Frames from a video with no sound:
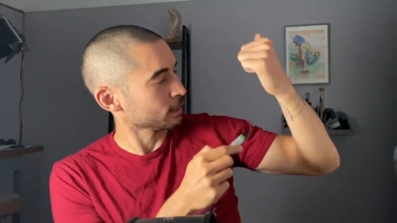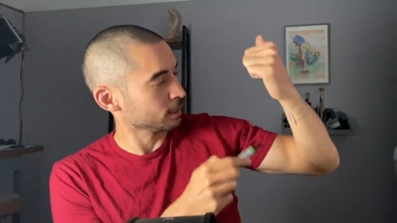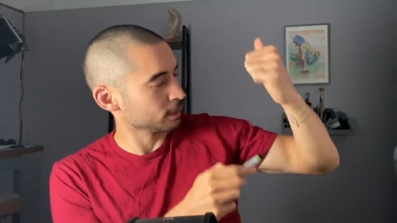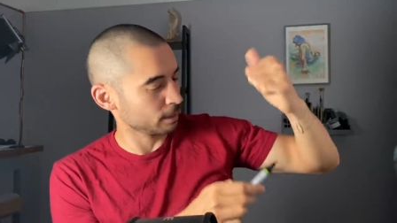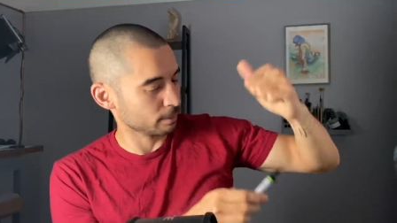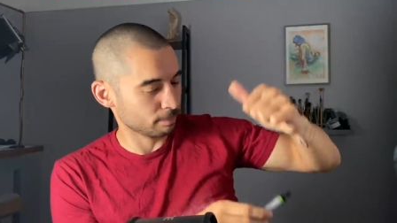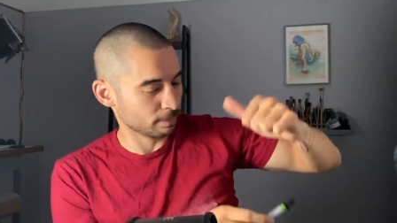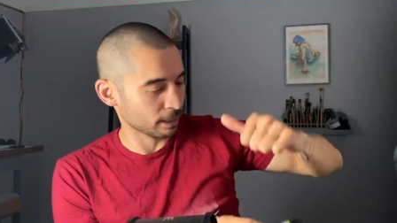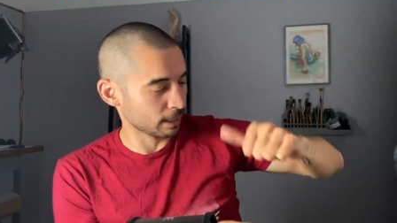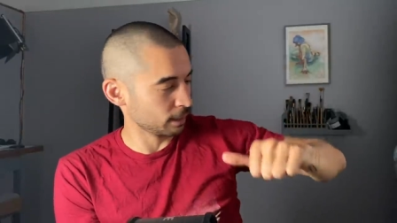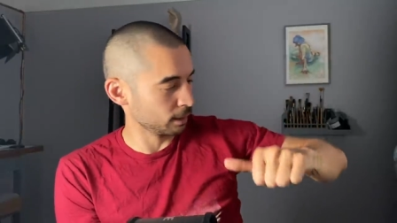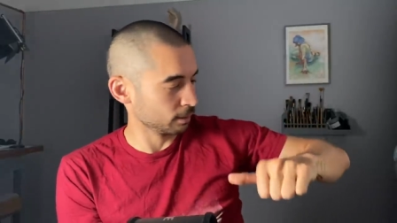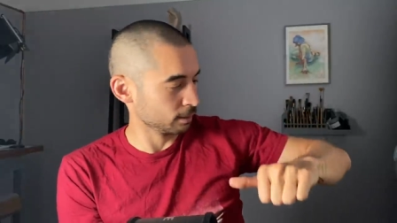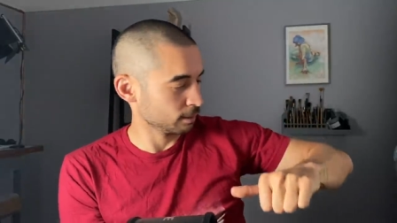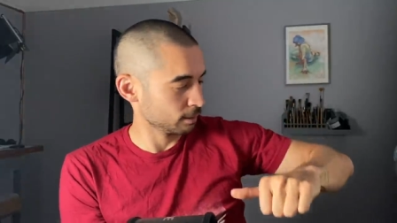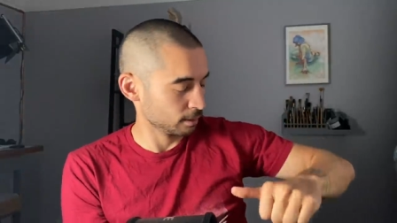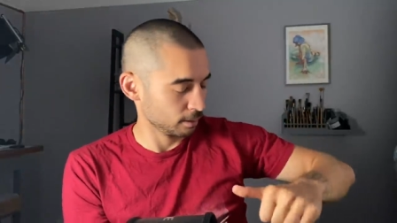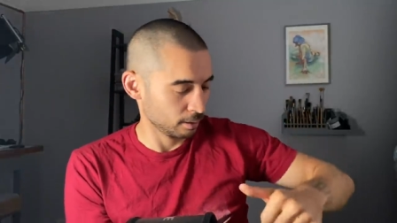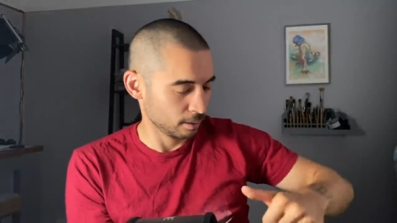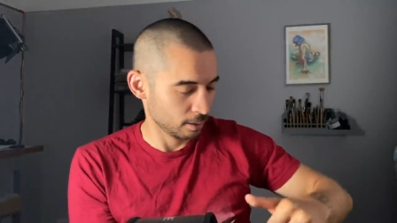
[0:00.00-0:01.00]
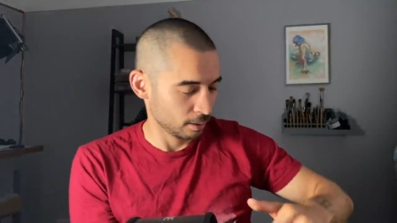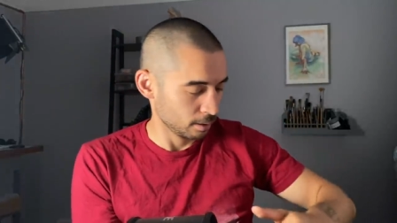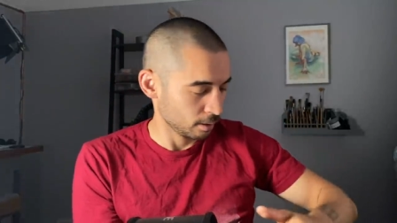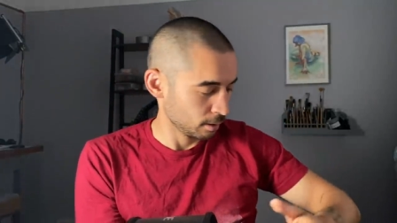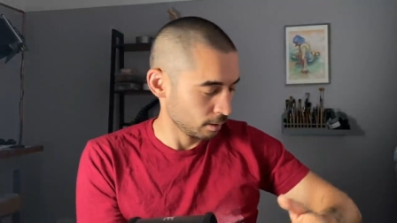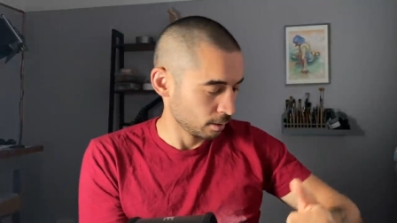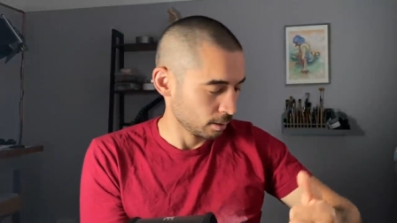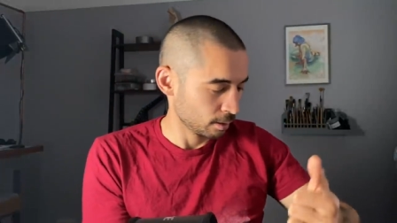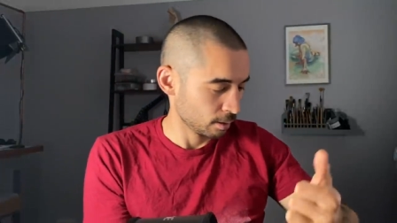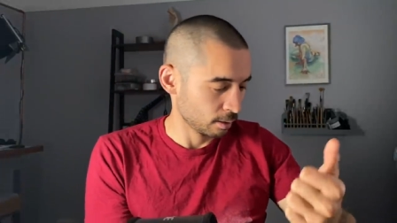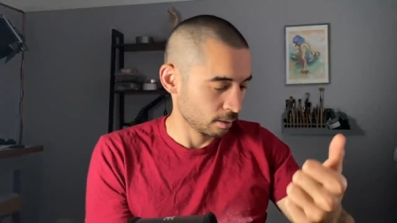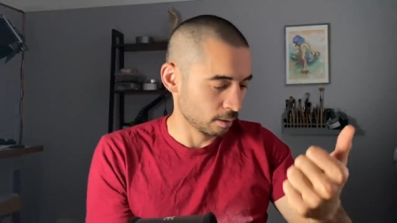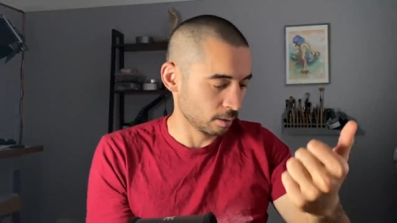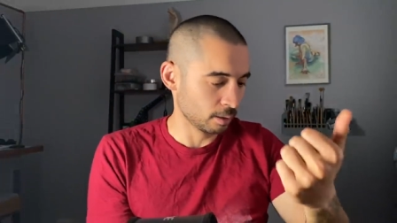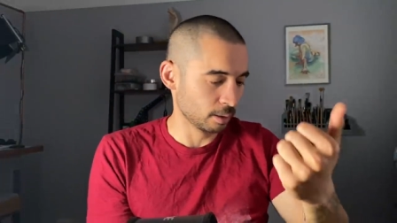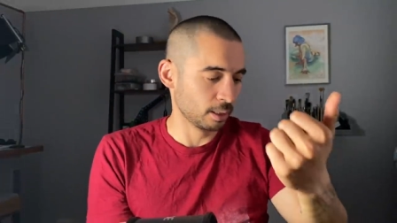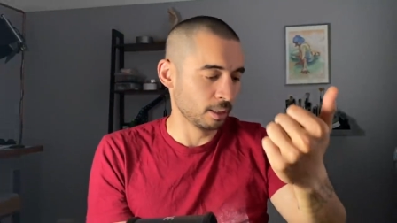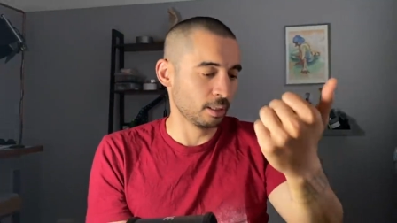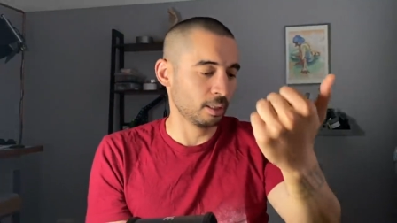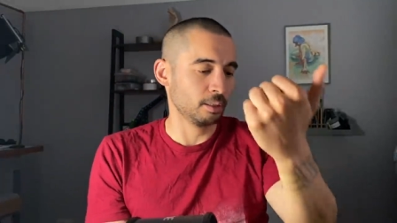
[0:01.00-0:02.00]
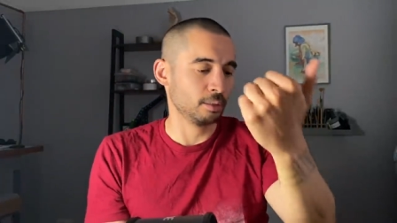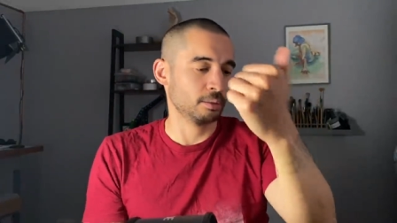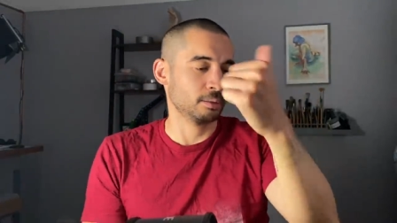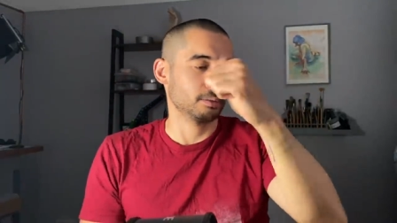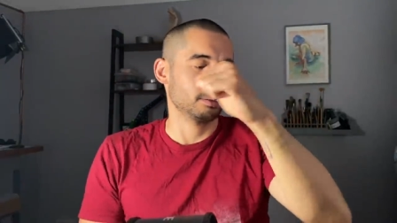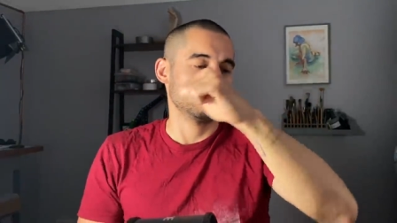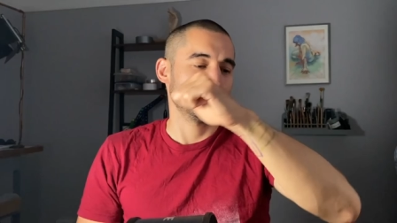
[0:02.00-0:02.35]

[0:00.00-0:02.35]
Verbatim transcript: see a plane. Okay,